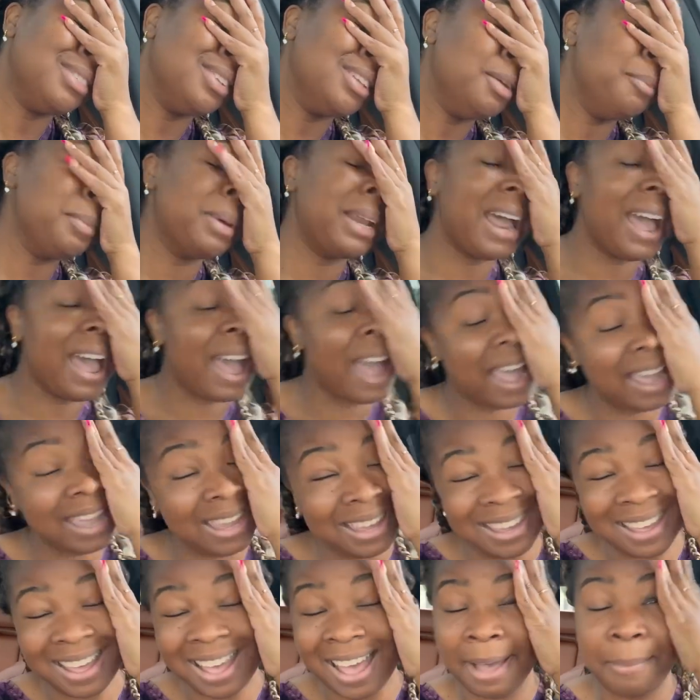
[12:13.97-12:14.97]
but
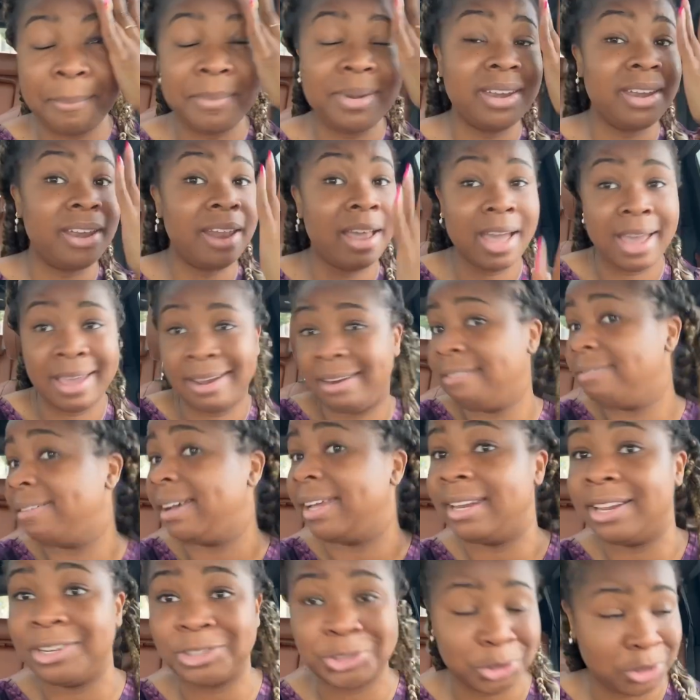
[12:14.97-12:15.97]
I'm not in a
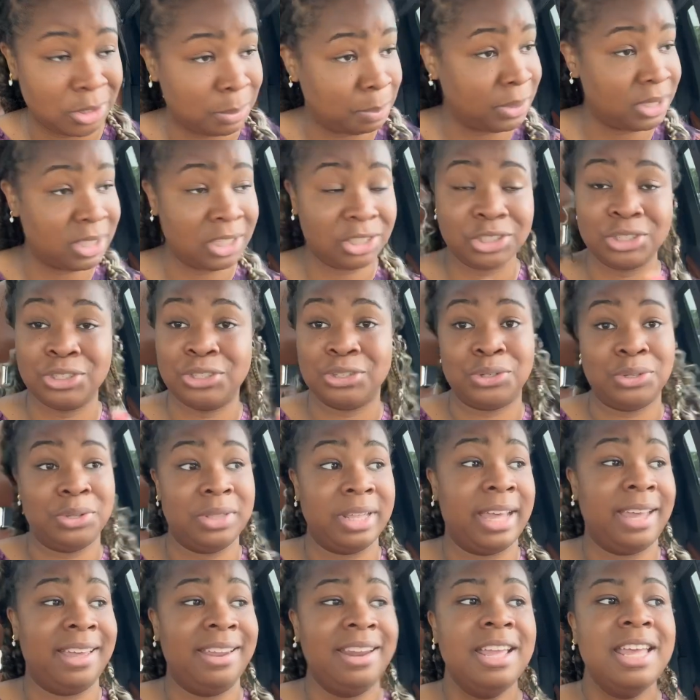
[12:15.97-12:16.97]
financial position to do
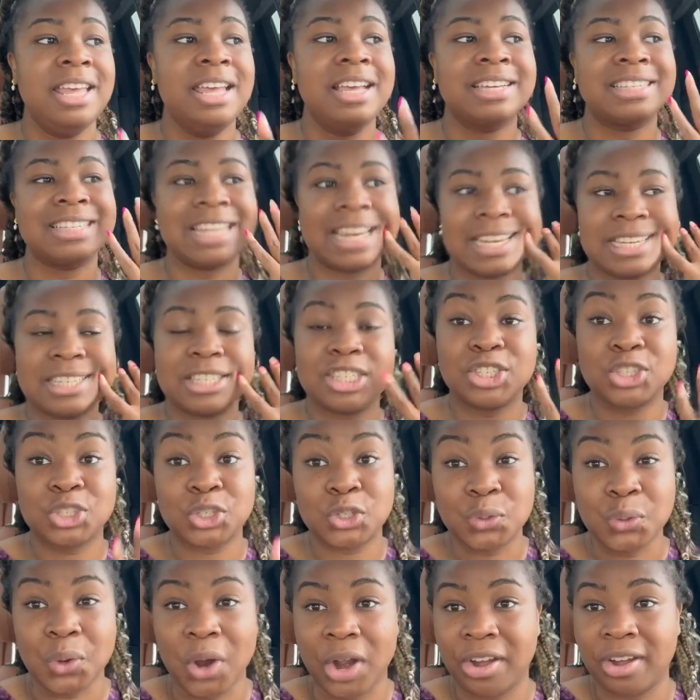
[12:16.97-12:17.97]
that because that is
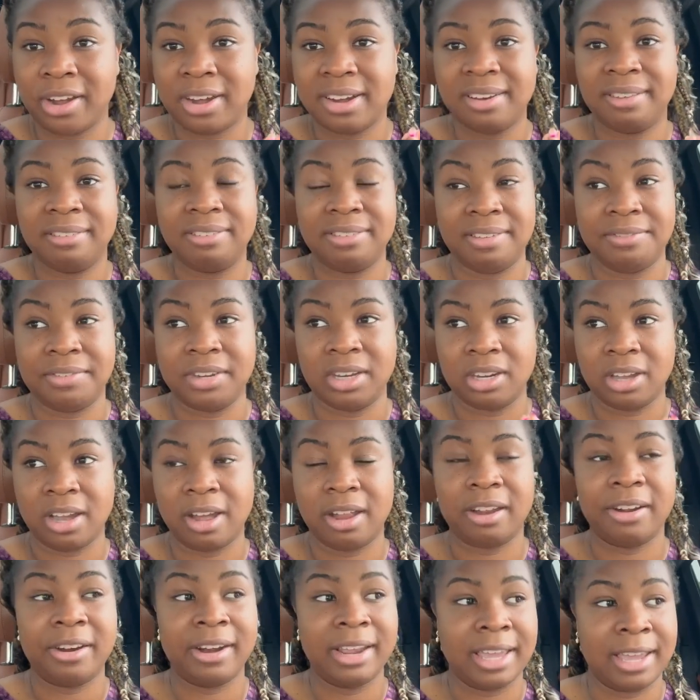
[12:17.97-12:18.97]

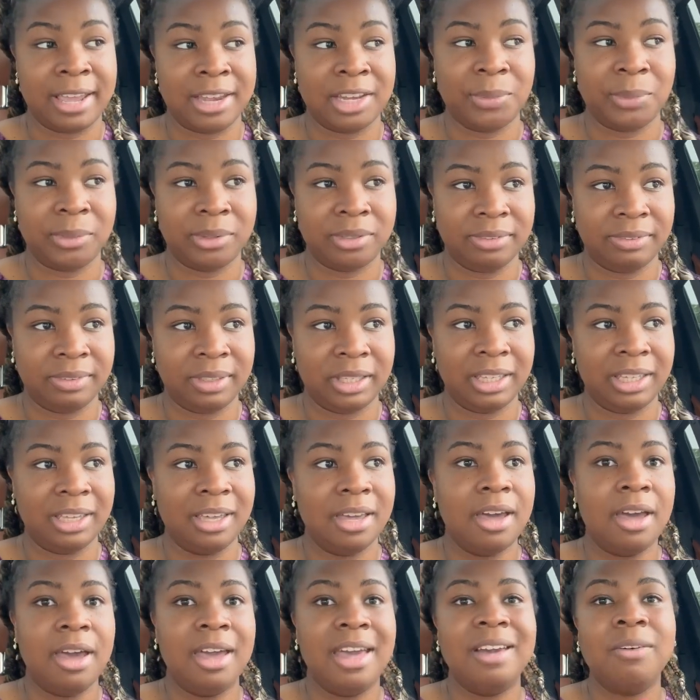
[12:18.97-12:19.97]
$250 annual fee.
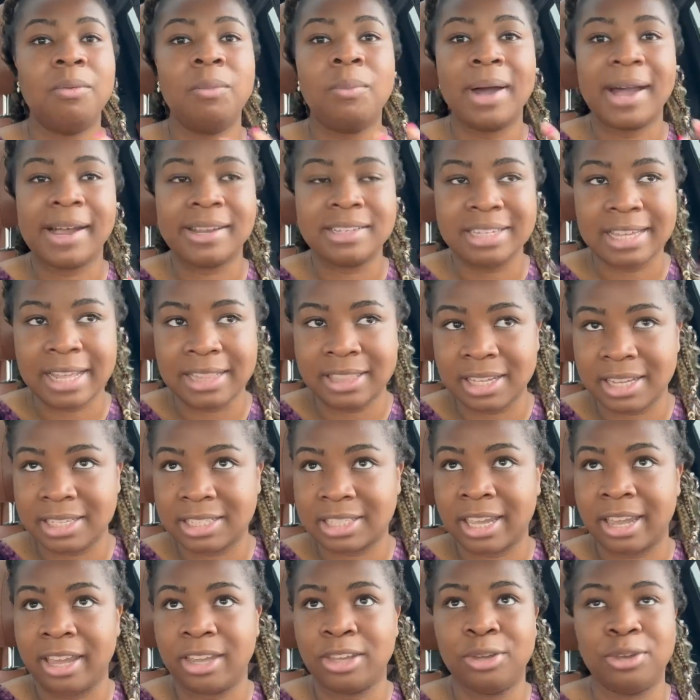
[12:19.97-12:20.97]
While that does
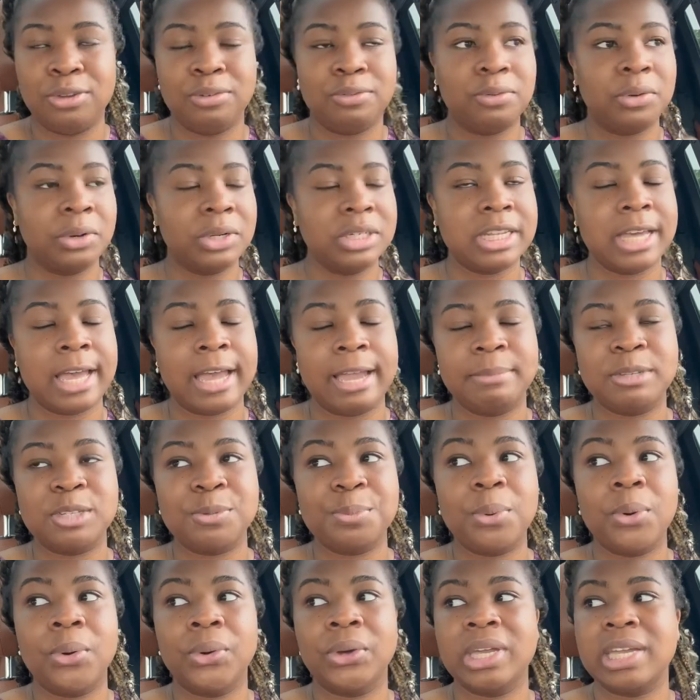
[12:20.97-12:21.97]
get you 4 times
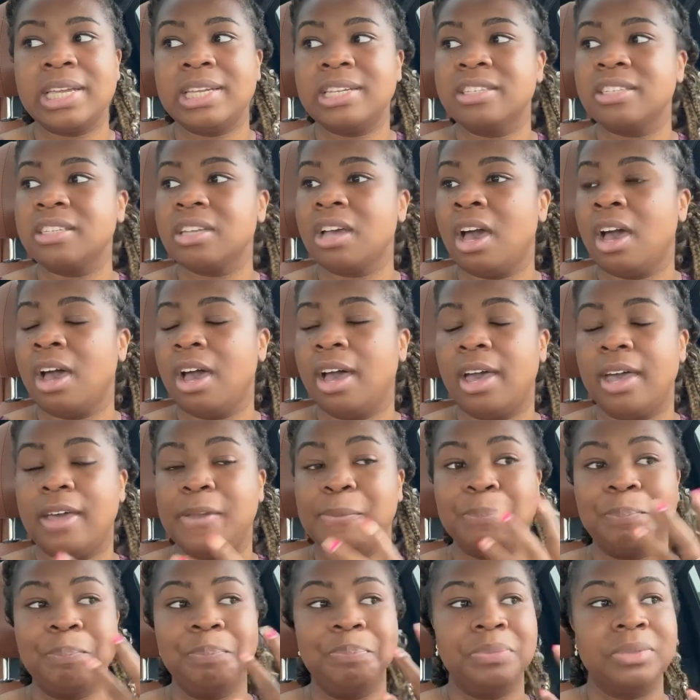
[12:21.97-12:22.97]
points
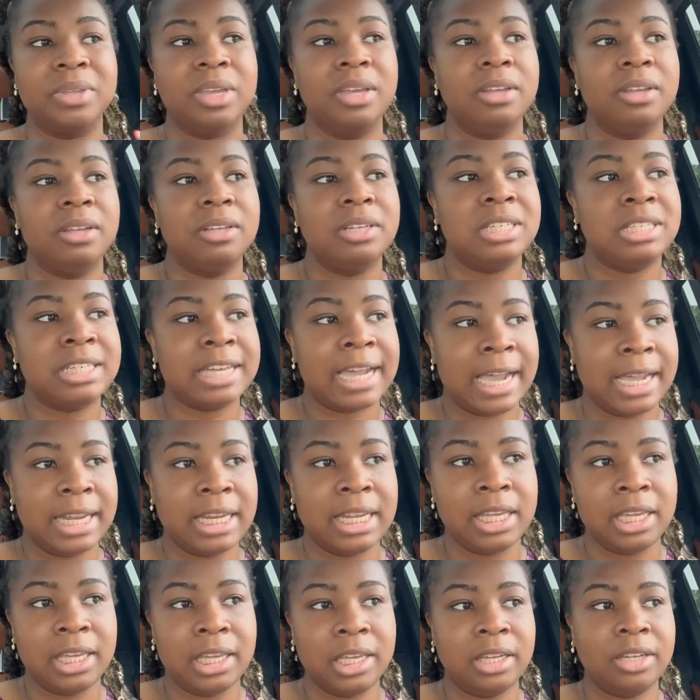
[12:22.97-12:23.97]
on
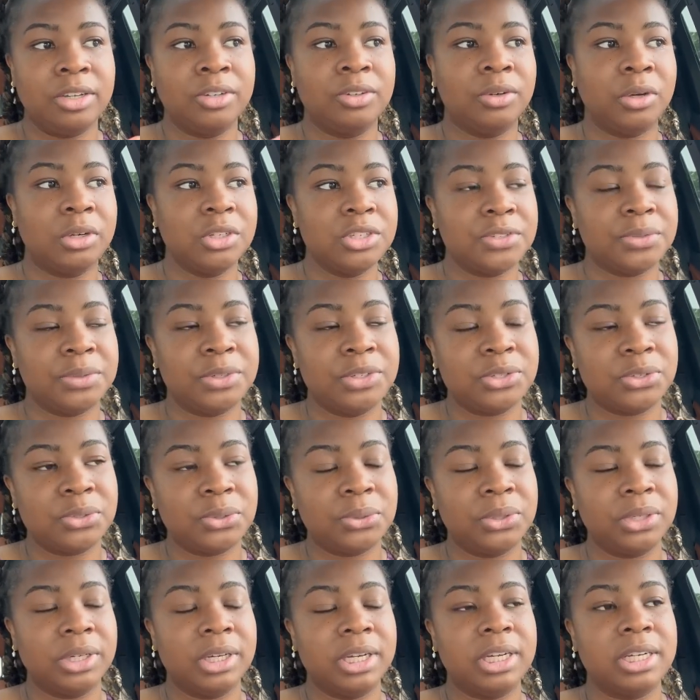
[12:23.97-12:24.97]
dining, grocery
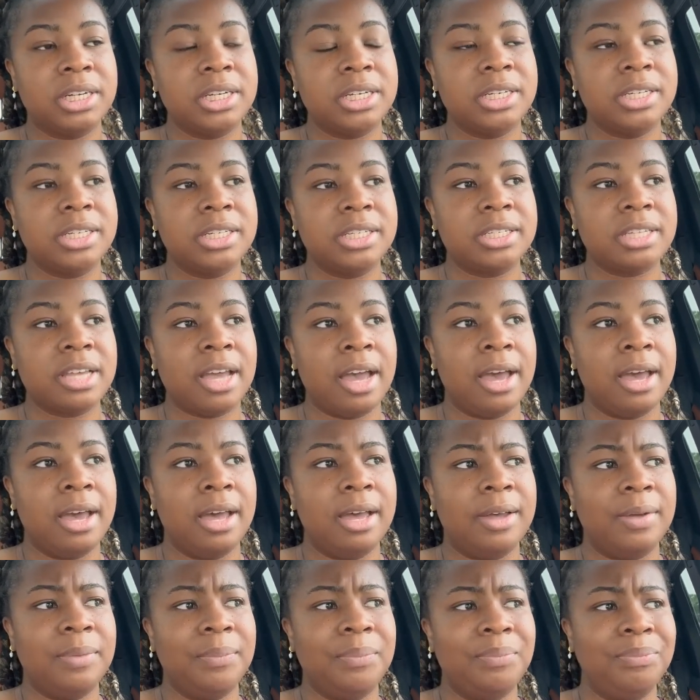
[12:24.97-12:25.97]
stores,
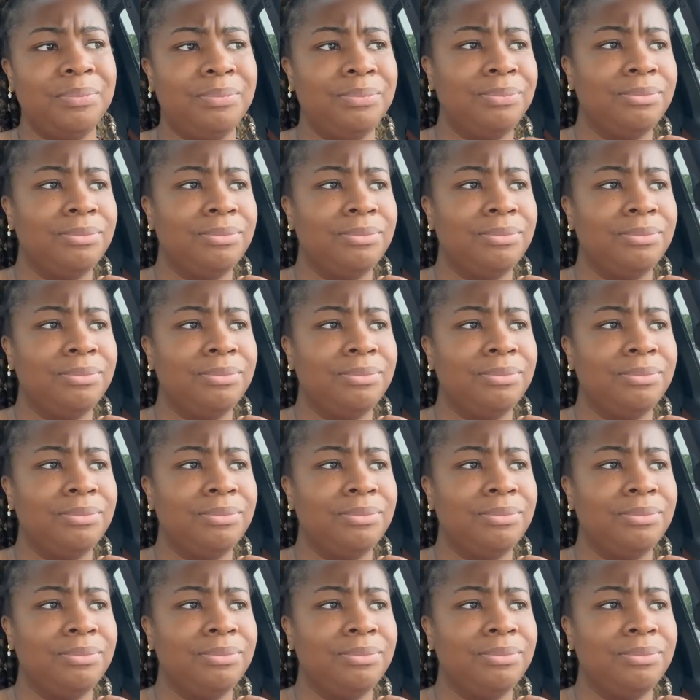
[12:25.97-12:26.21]
I